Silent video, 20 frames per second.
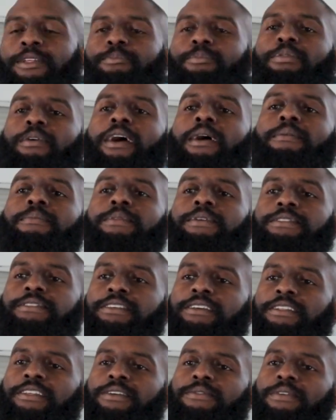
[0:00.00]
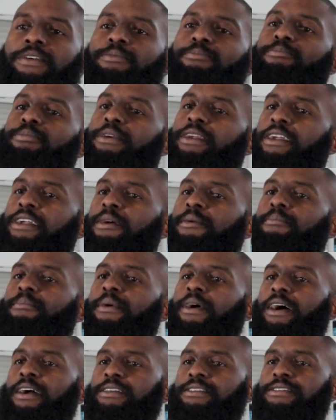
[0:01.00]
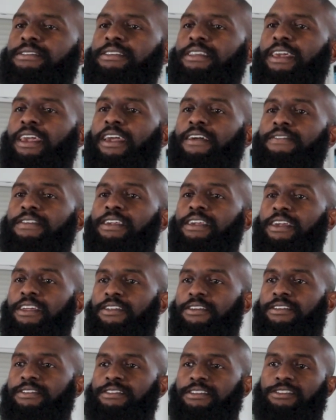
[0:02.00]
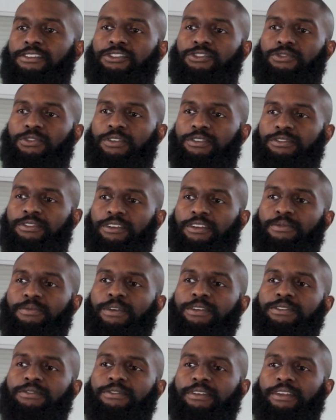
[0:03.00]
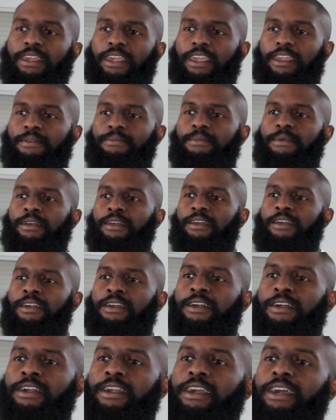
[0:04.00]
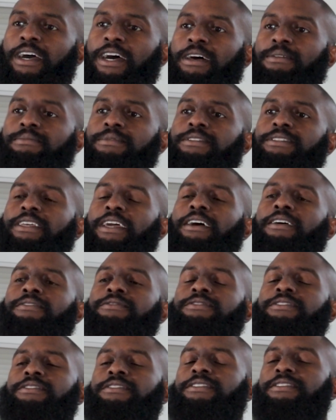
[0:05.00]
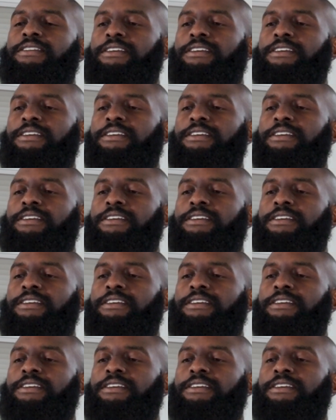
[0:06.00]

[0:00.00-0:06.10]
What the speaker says: The problem with dealing with big box heavy hitters in the short-term rental game comes down to the